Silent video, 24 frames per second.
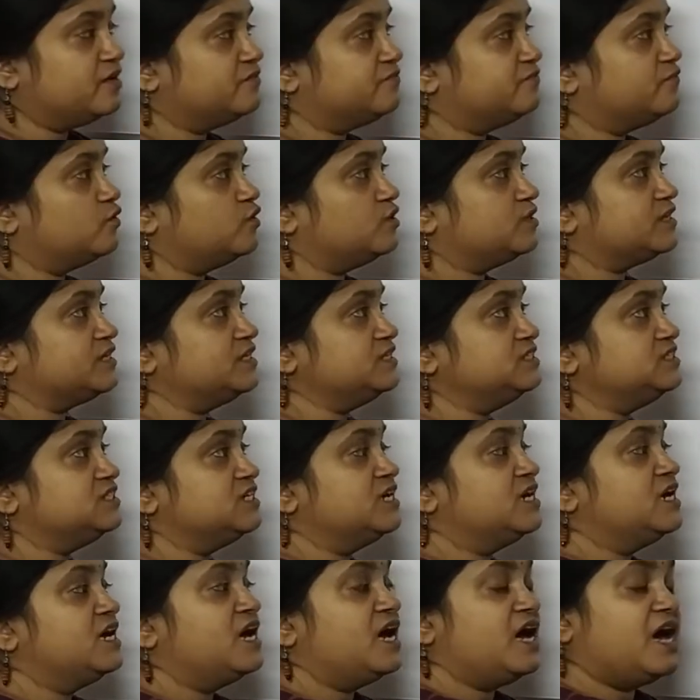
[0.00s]
voltage,
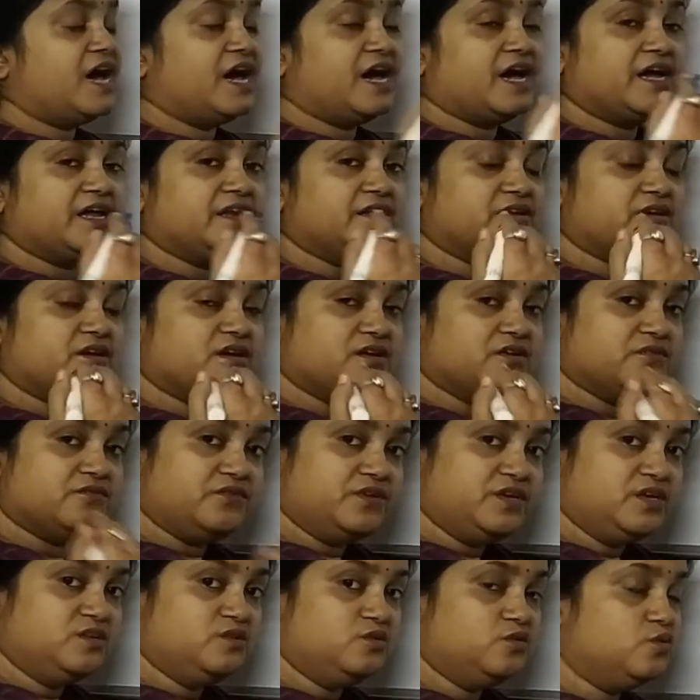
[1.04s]
and
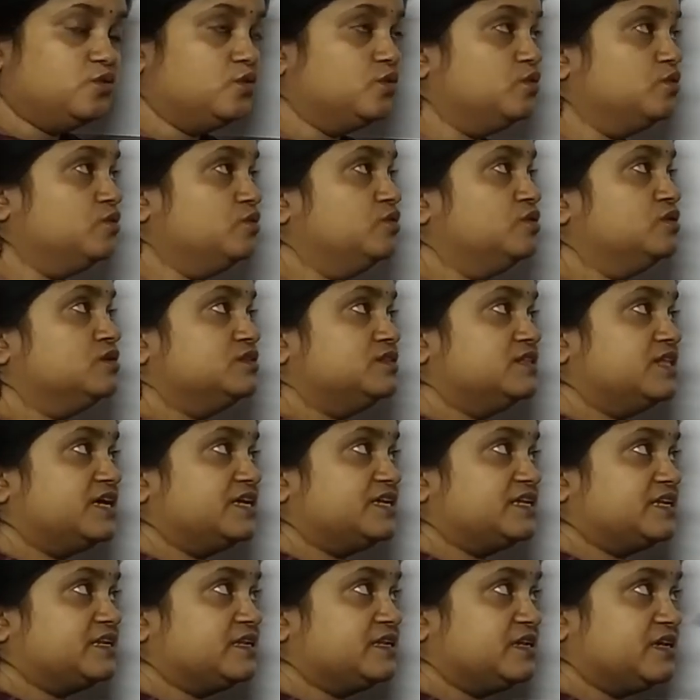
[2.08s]
we know
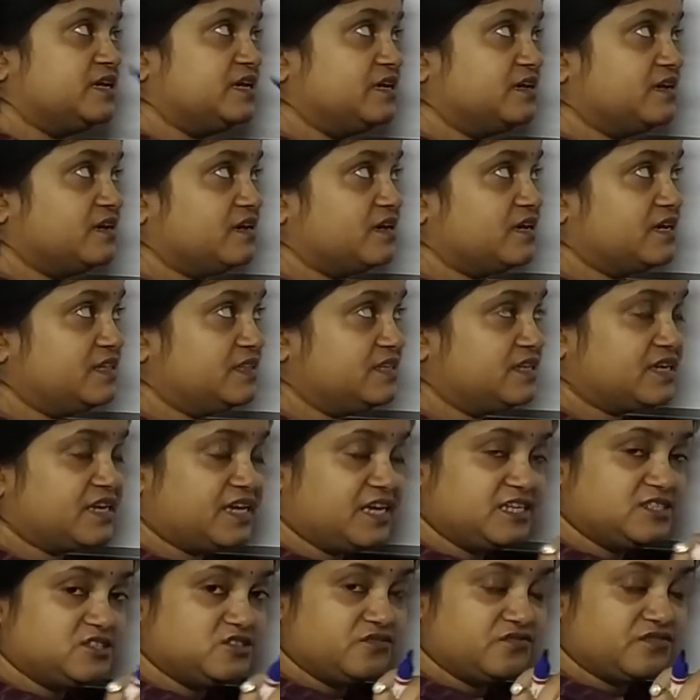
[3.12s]
that in the
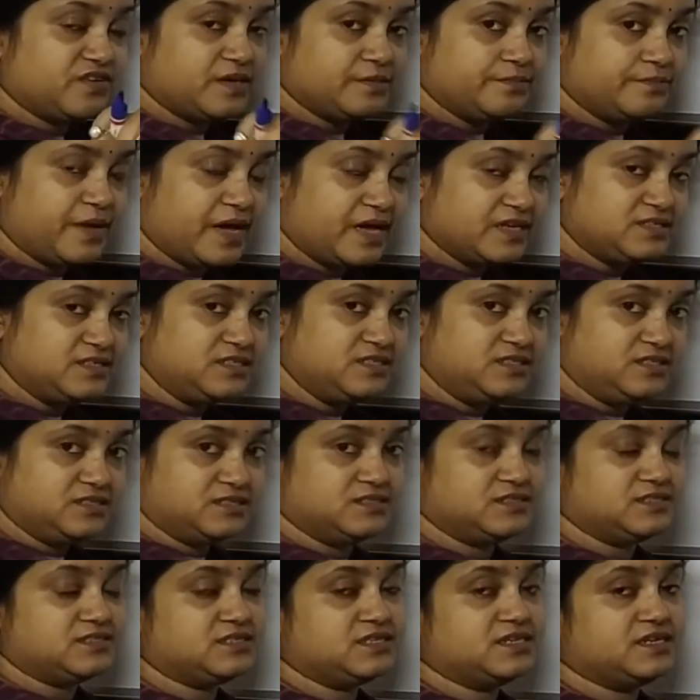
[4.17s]
case of
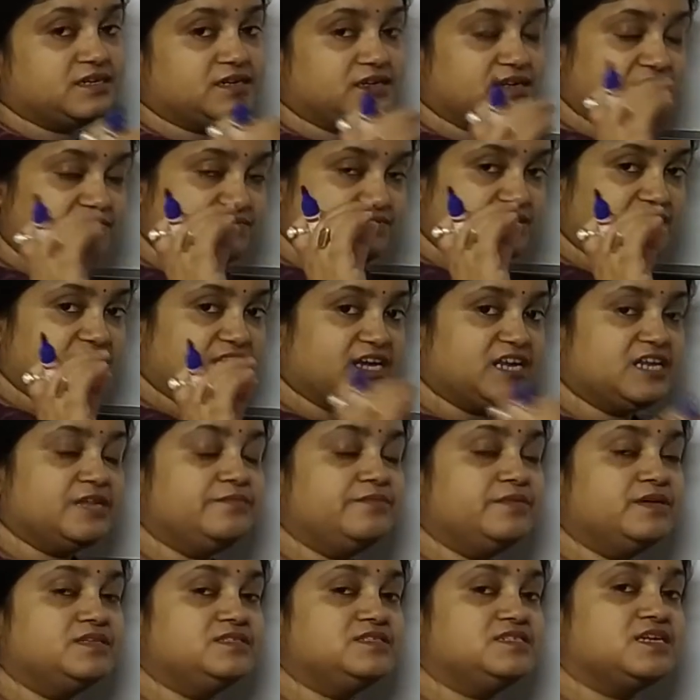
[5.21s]
capacitors, if the
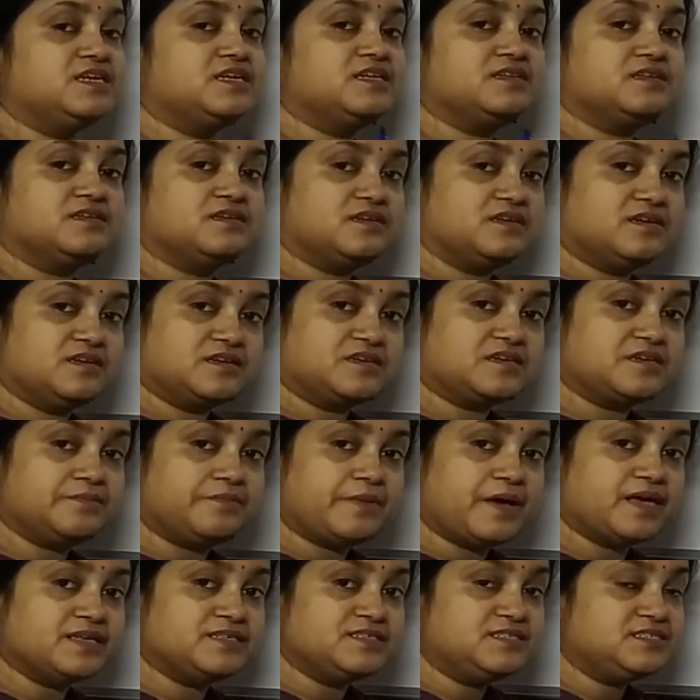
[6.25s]
elements are
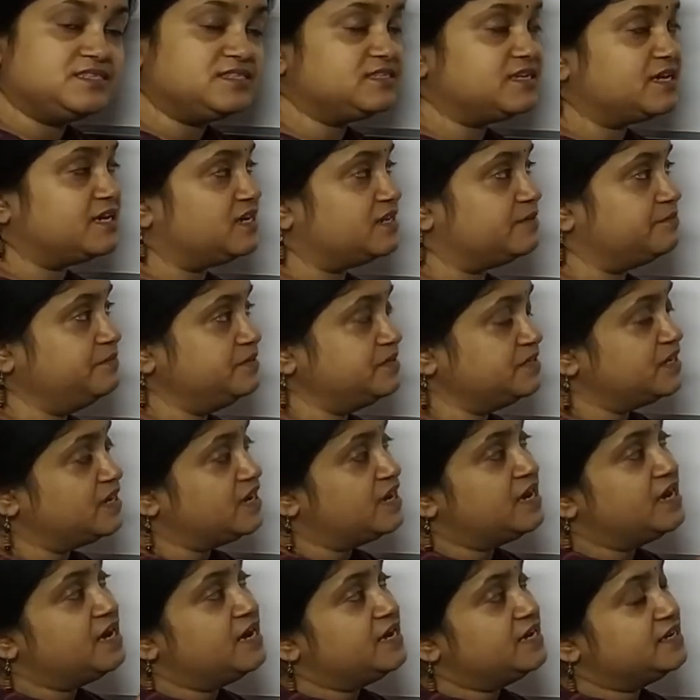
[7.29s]
capacitor element,
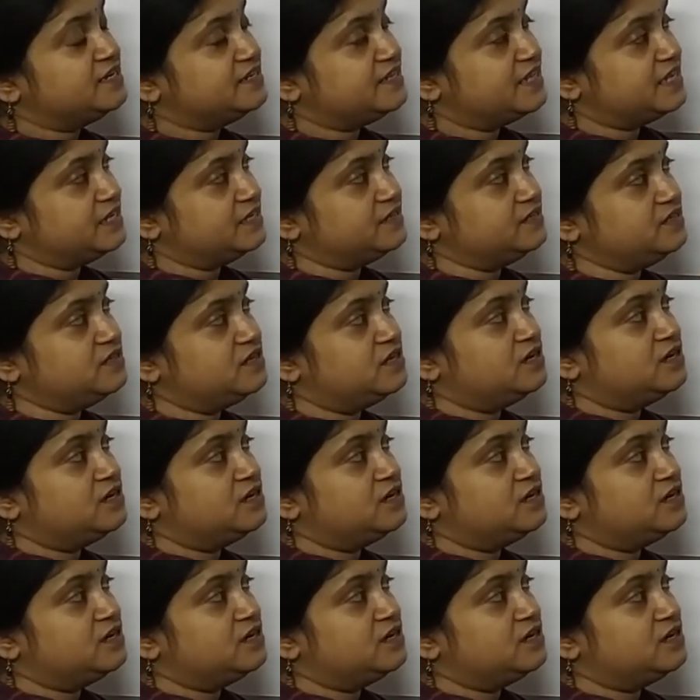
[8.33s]
then